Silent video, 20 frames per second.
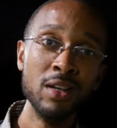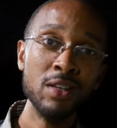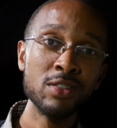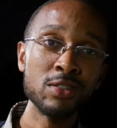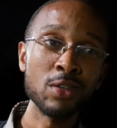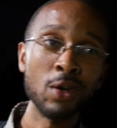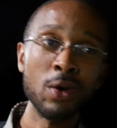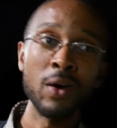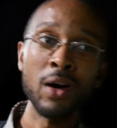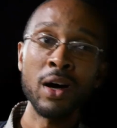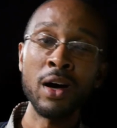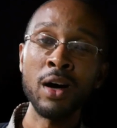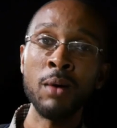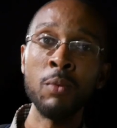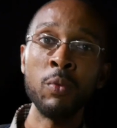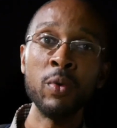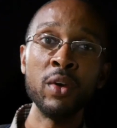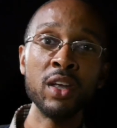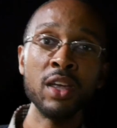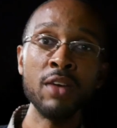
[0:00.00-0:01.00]
So
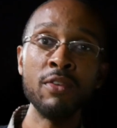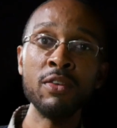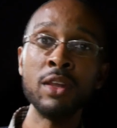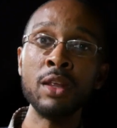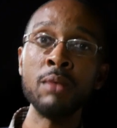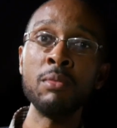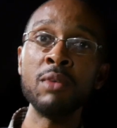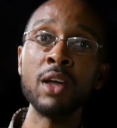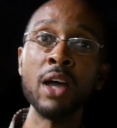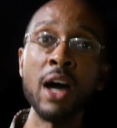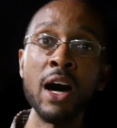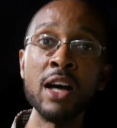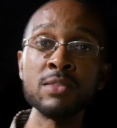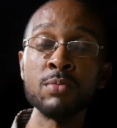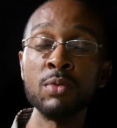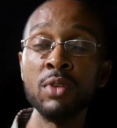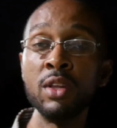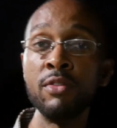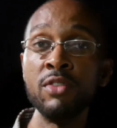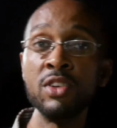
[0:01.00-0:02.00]
we're giving them the
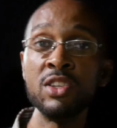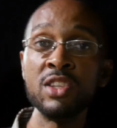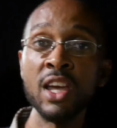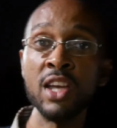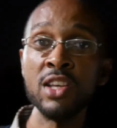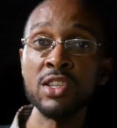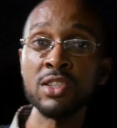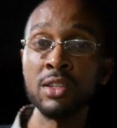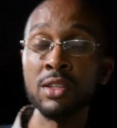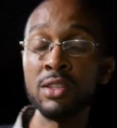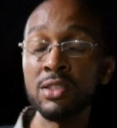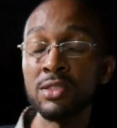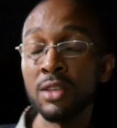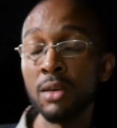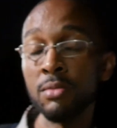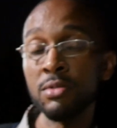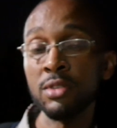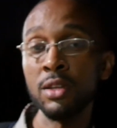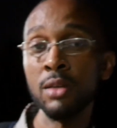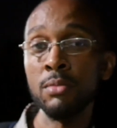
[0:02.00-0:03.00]
gospel invitation. It's
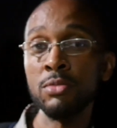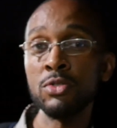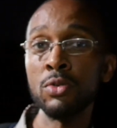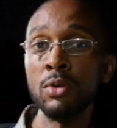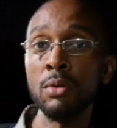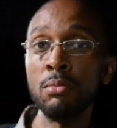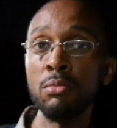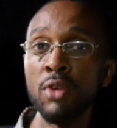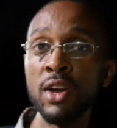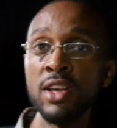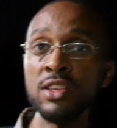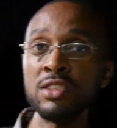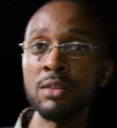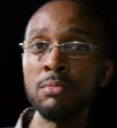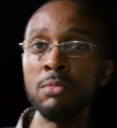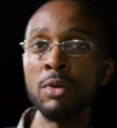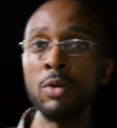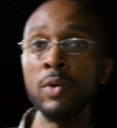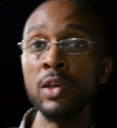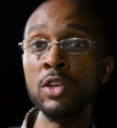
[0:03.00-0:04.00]
up to them to embrace
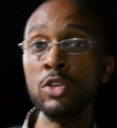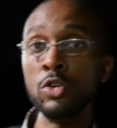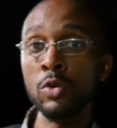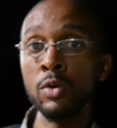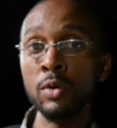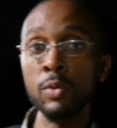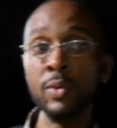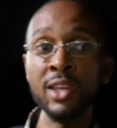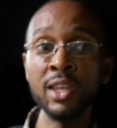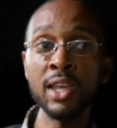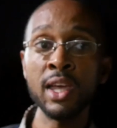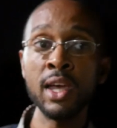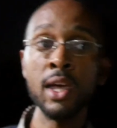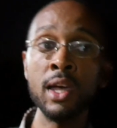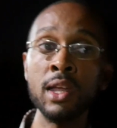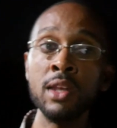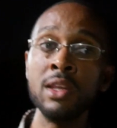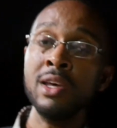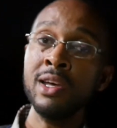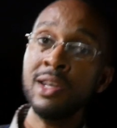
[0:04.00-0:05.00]
it, but we do what we
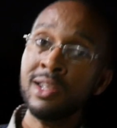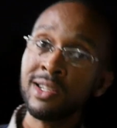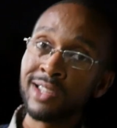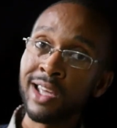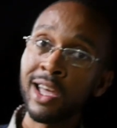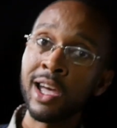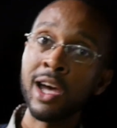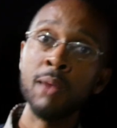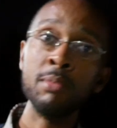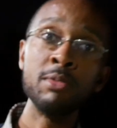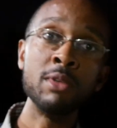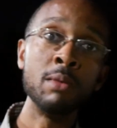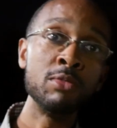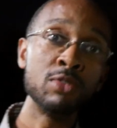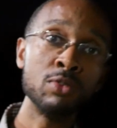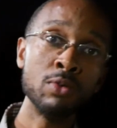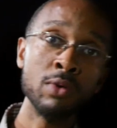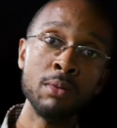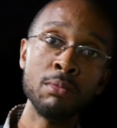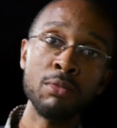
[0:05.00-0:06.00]
can to help them
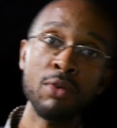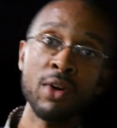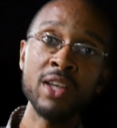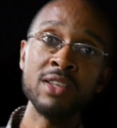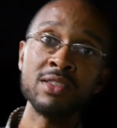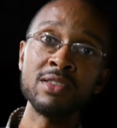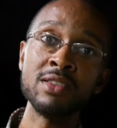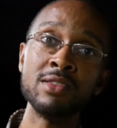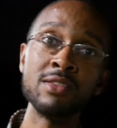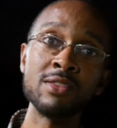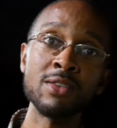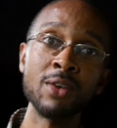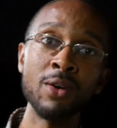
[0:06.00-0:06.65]
to embrace it. So,